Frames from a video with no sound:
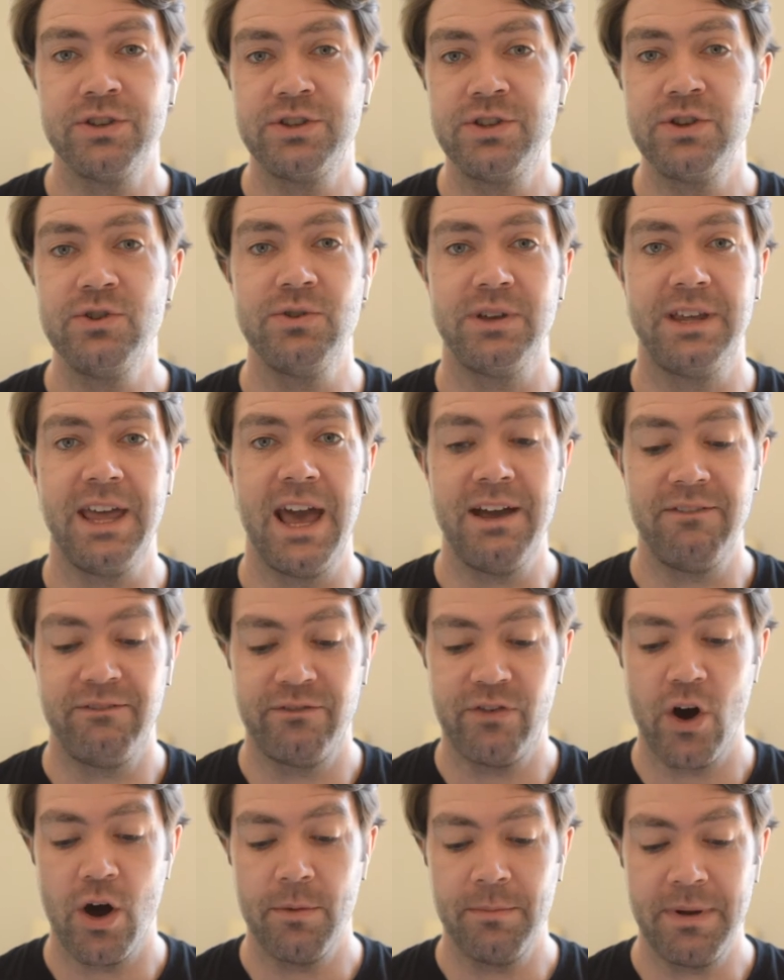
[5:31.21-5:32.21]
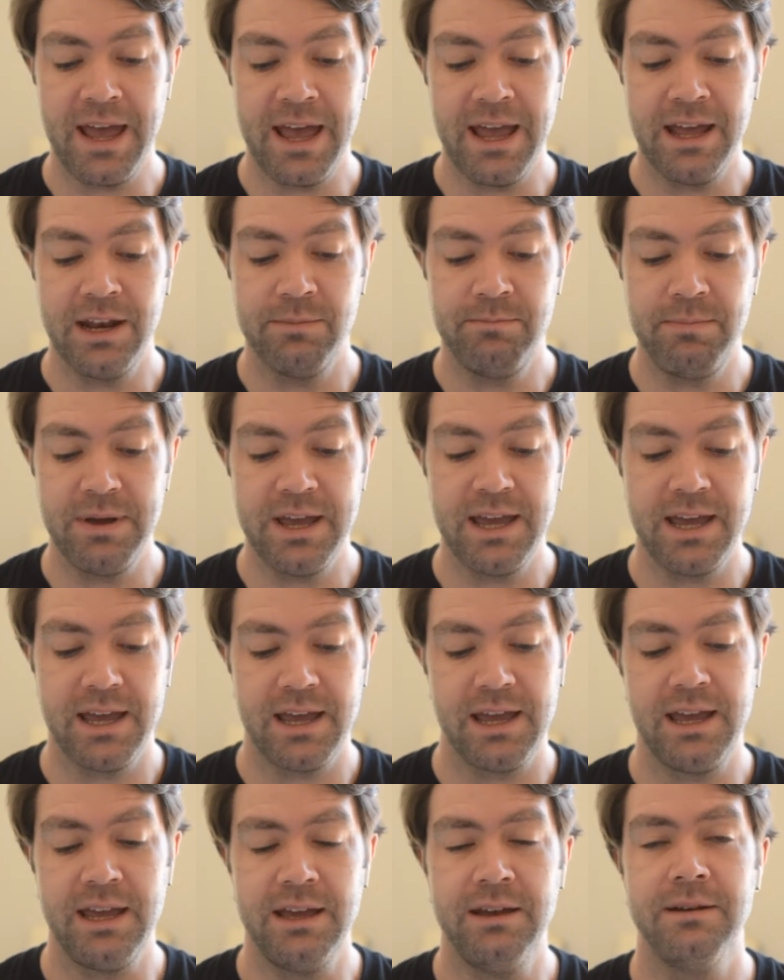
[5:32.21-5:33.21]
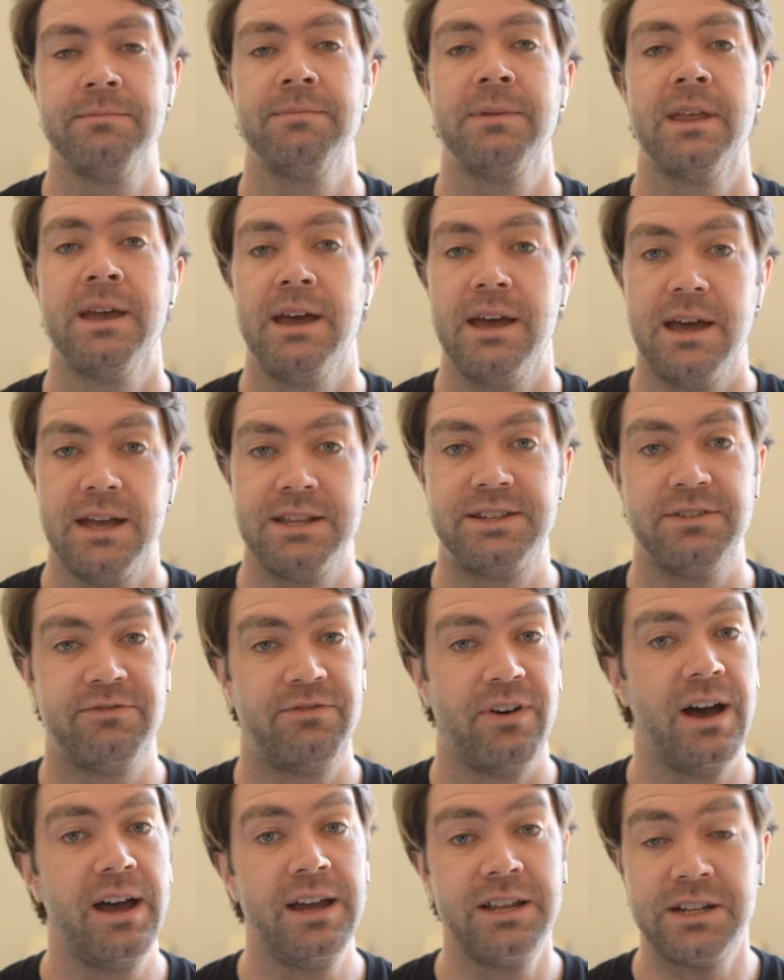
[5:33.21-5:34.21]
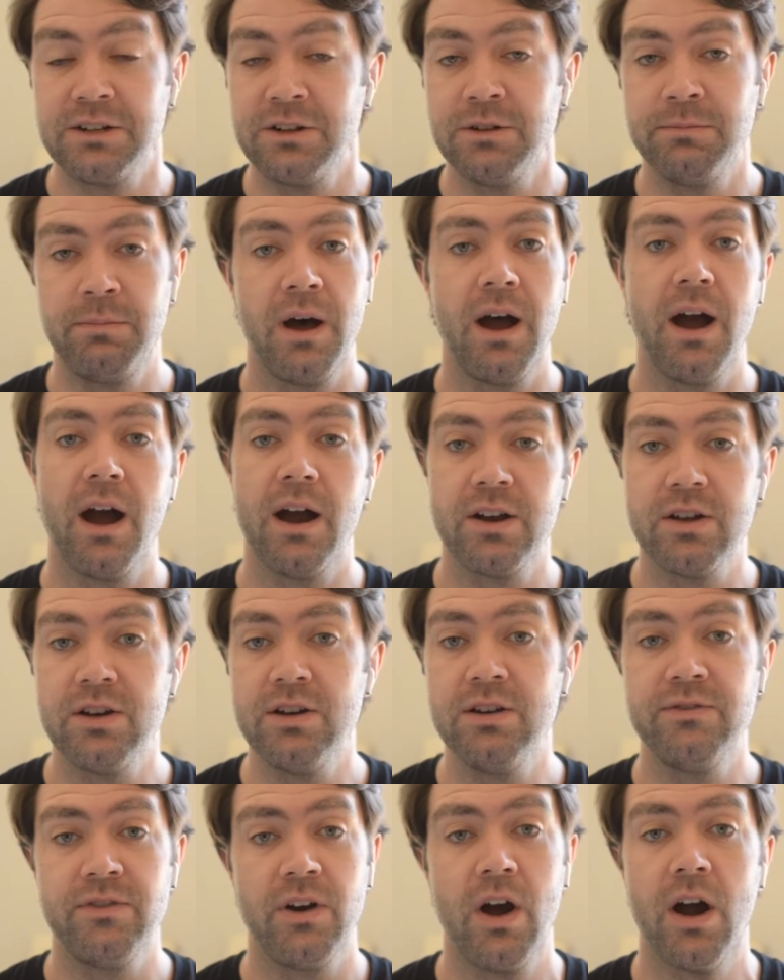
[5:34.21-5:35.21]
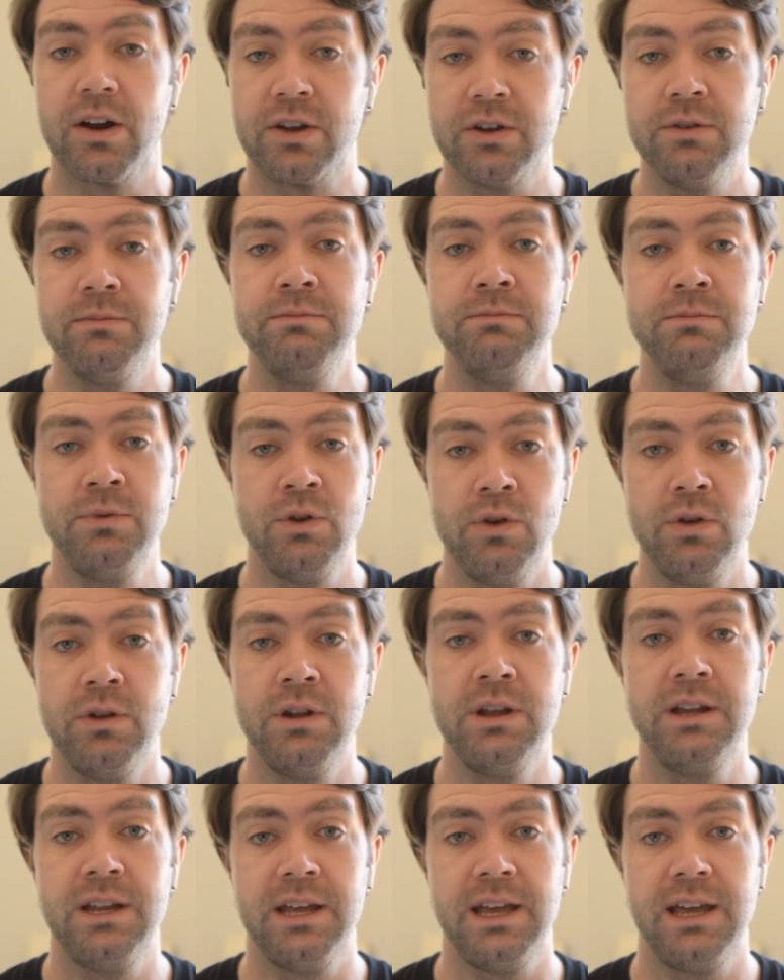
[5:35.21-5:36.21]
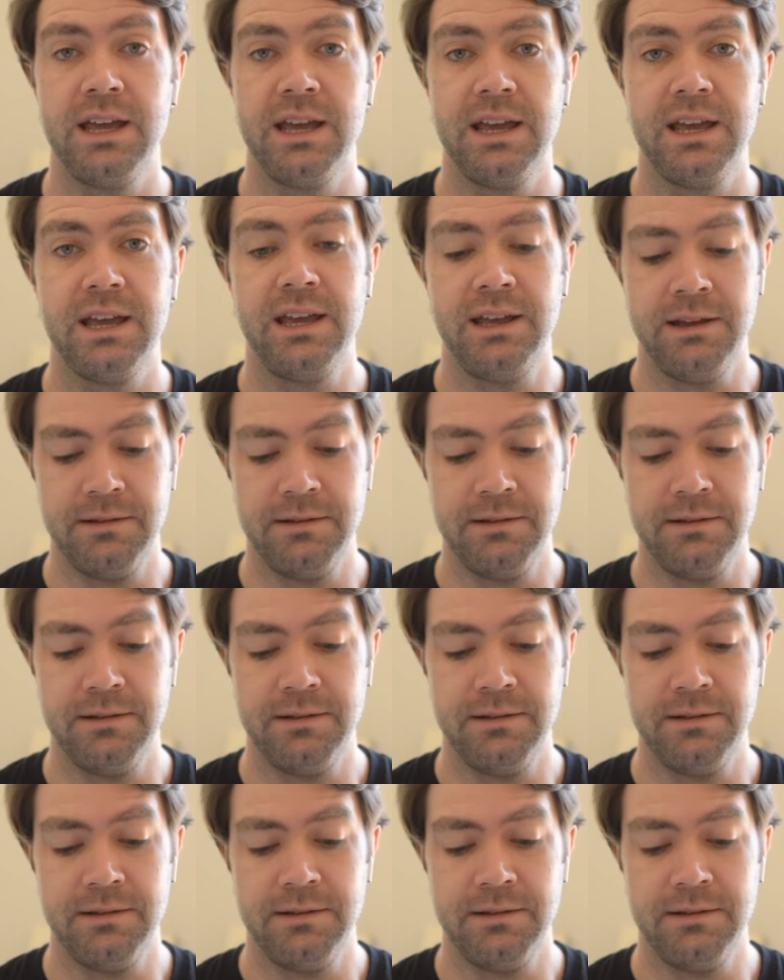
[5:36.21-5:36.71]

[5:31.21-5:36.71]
to get from A to B. It's a vital part of our community.